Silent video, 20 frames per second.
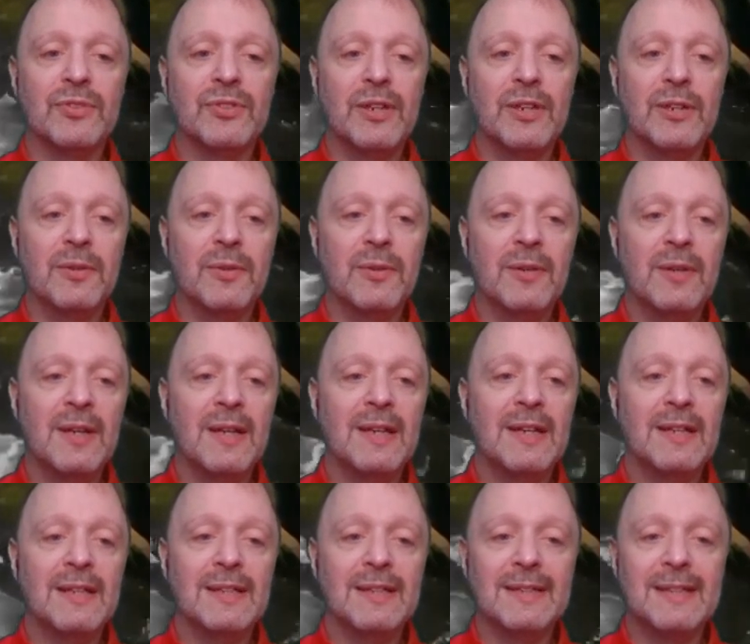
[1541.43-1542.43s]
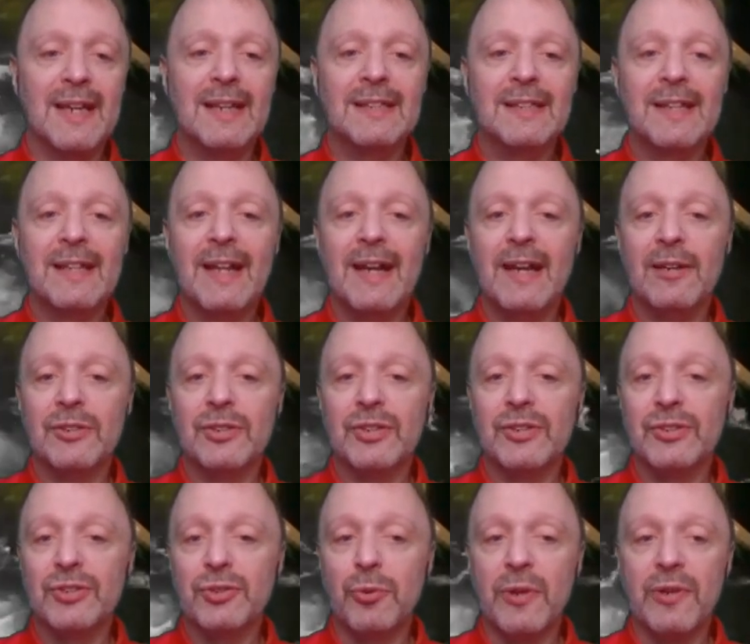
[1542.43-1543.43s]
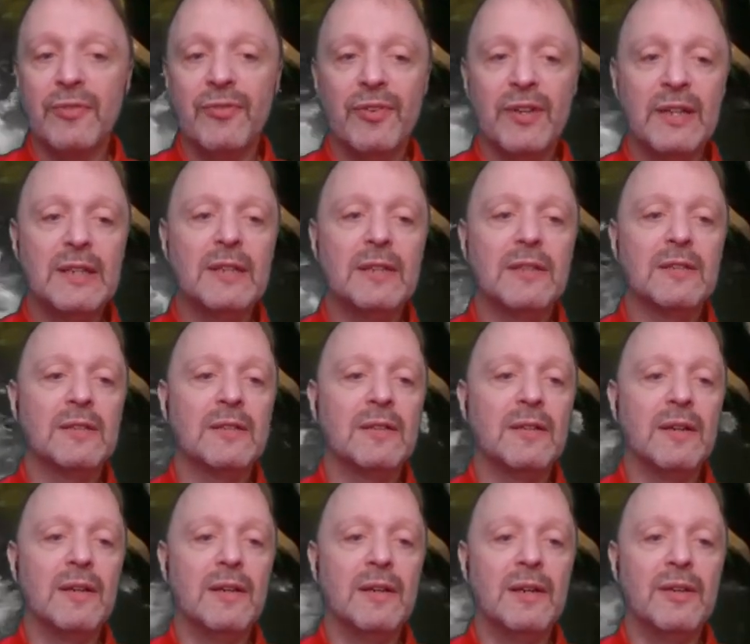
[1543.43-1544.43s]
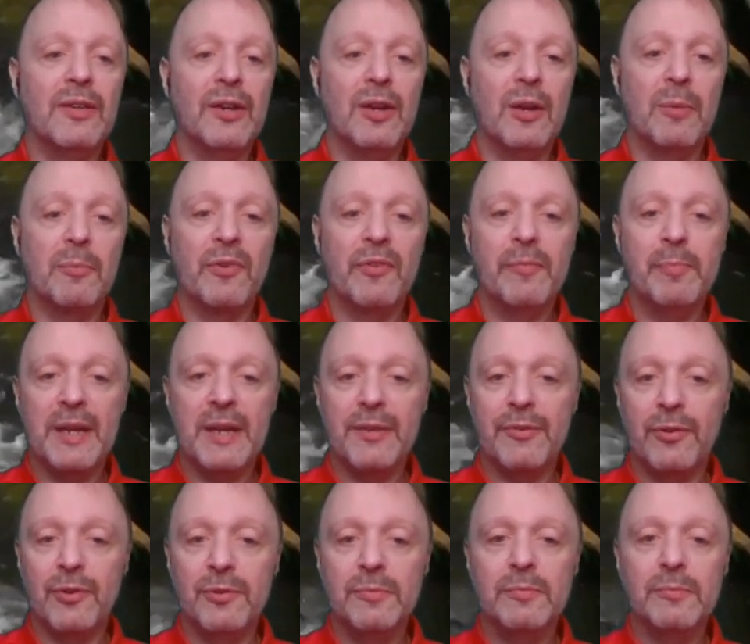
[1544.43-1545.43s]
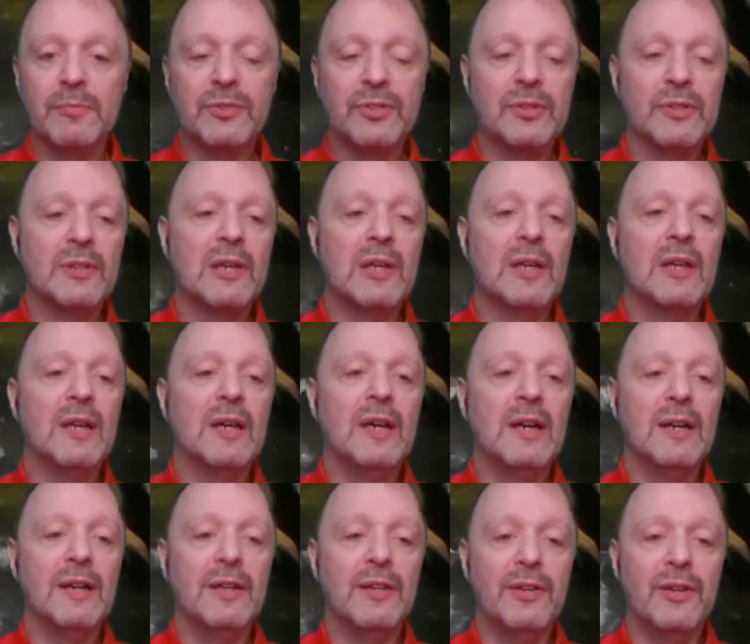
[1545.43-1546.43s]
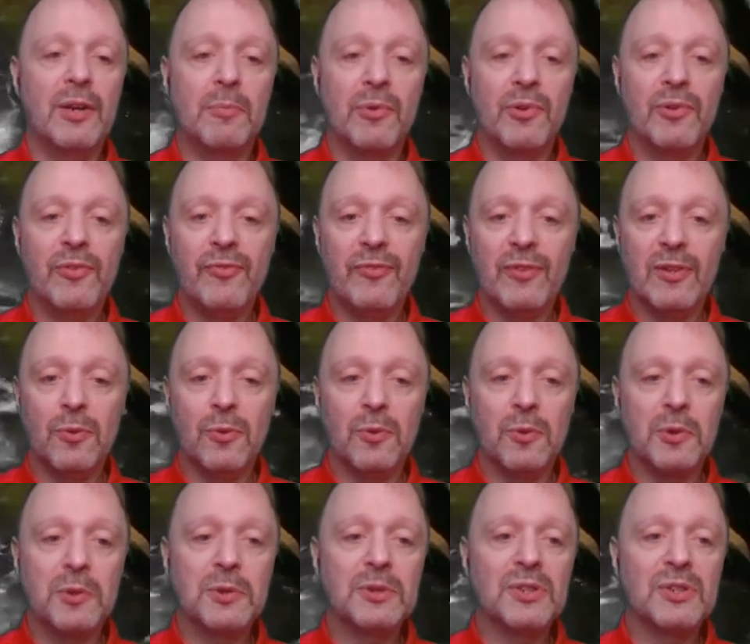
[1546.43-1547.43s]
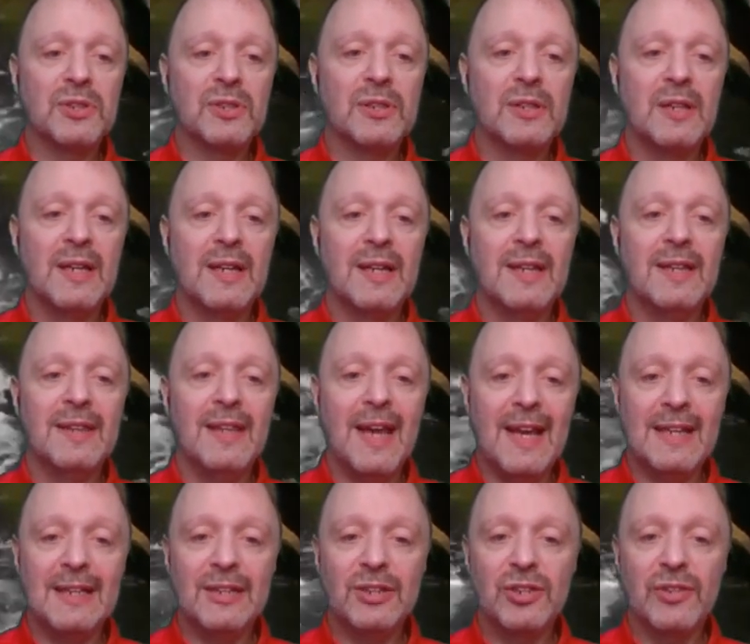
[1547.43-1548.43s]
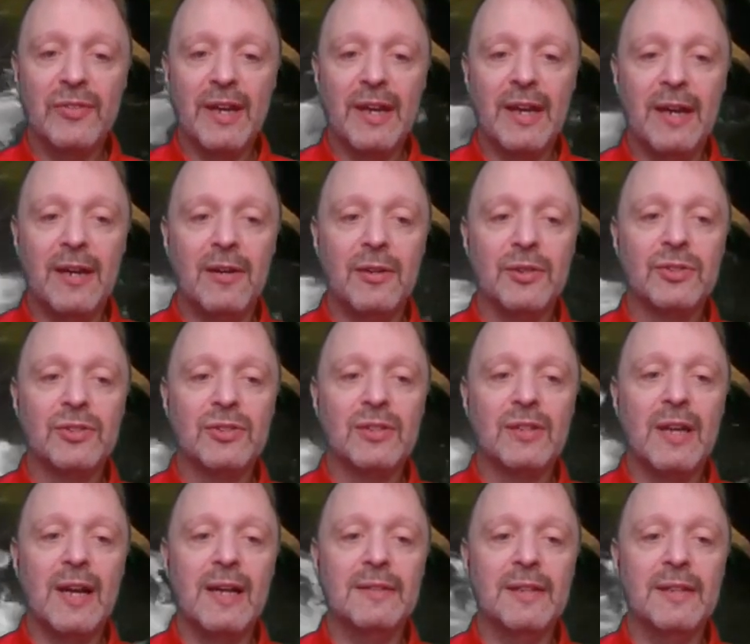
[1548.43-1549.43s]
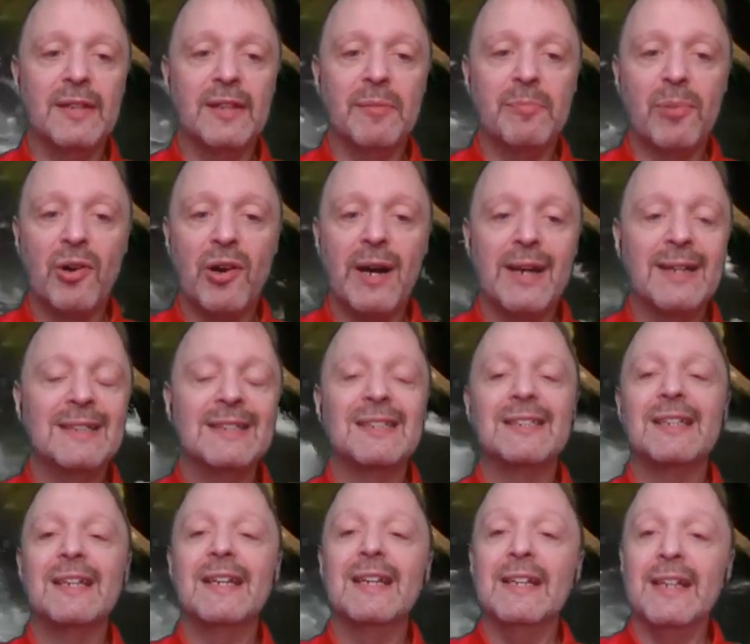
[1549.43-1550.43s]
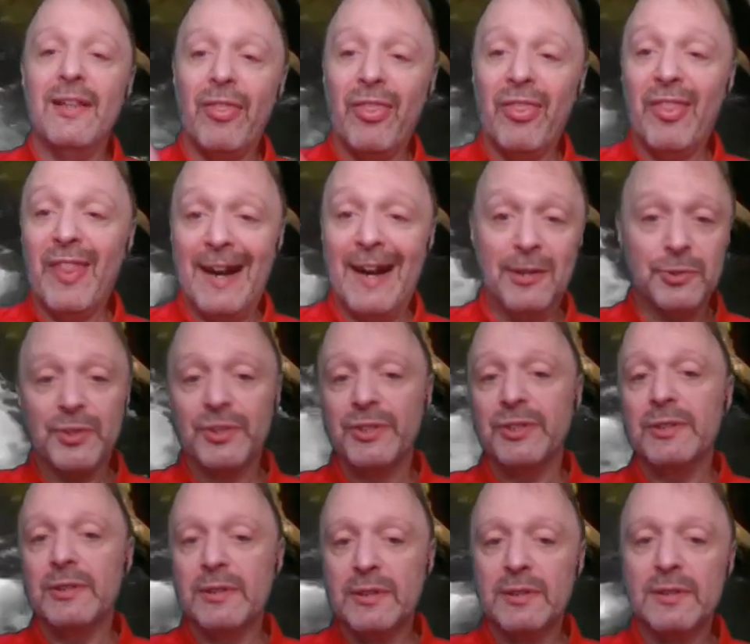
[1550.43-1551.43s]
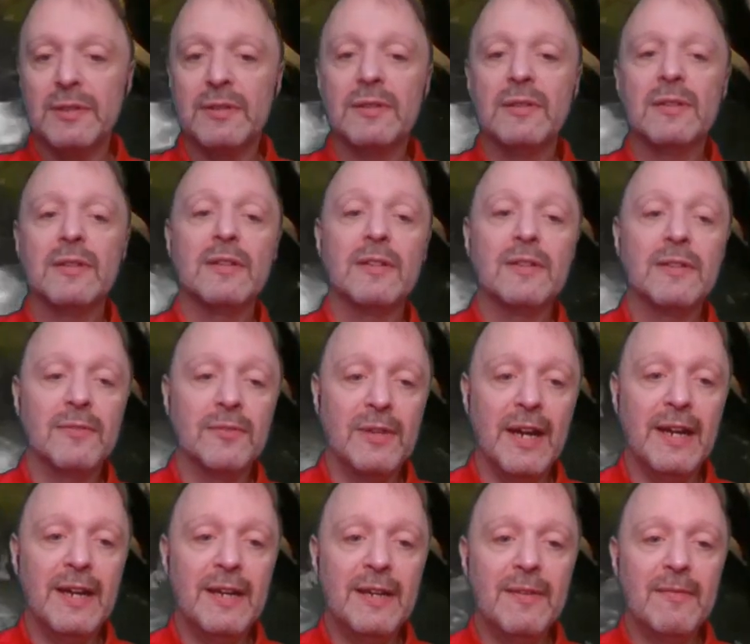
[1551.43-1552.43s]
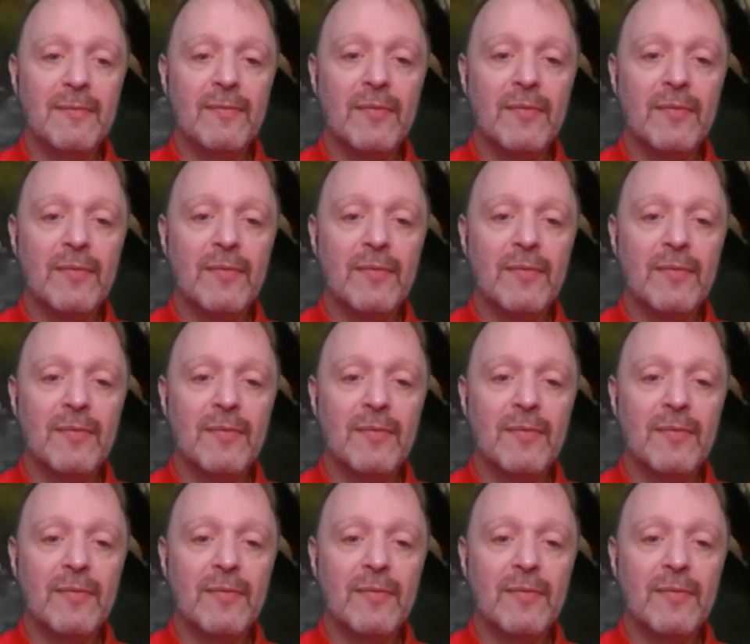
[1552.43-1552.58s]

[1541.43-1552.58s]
So the size of the house in square feet, the number of bedrooms, the number of floors, the age of the house, and then the price in thousands. Okay.